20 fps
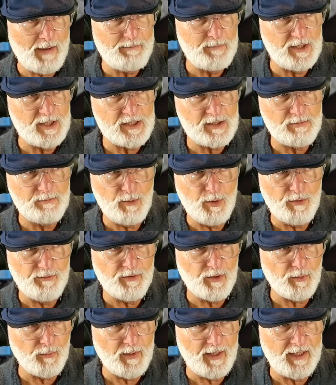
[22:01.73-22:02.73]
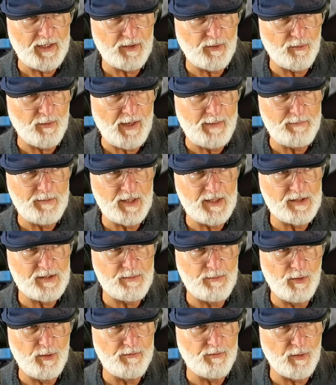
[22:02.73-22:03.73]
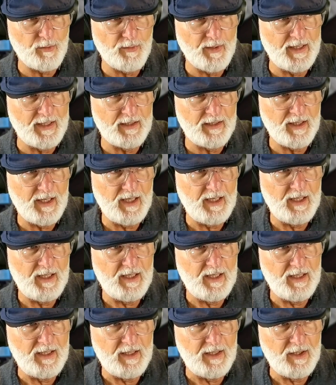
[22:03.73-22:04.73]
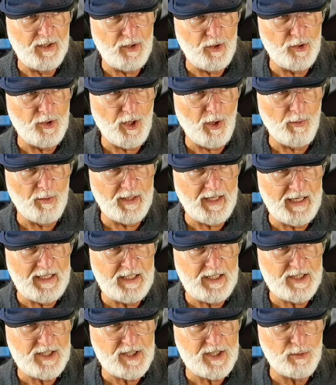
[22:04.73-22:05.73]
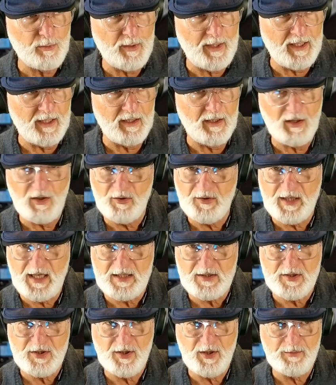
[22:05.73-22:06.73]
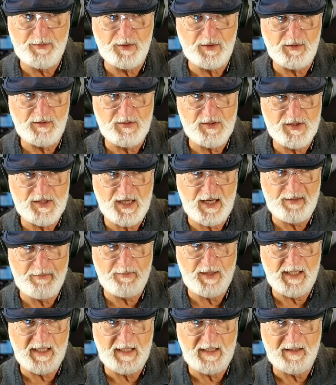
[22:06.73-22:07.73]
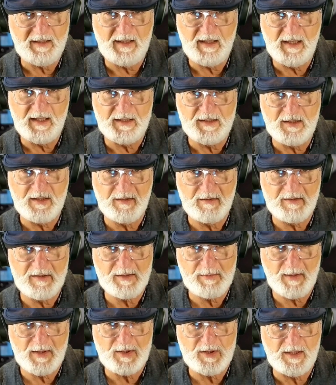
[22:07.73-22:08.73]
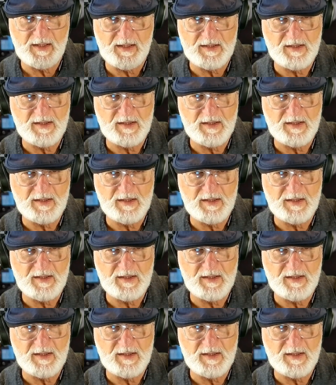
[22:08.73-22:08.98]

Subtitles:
this, move it around, grab this, move it around. You don't want any swing on that terminal. Same there, and especially